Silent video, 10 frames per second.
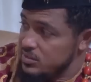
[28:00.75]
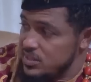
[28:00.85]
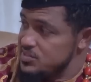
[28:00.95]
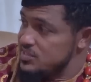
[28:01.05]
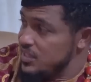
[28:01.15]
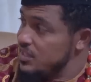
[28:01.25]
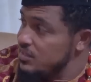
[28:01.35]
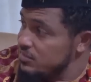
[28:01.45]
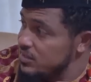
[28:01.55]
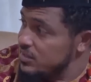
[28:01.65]
You're not saying
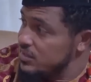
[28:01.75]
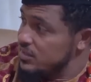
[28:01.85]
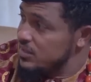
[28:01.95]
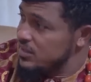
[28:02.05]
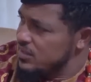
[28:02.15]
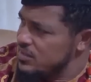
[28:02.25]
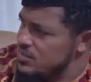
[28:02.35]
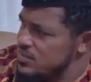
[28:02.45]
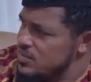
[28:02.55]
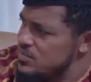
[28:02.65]
anything.
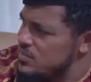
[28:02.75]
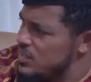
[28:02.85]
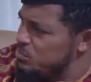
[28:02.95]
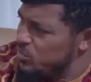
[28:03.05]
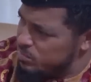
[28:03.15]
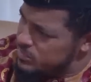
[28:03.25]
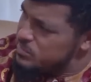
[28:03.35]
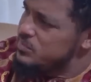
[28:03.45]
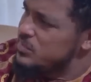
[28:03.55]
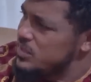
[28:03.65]
Is there a
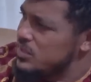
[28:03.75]
problem?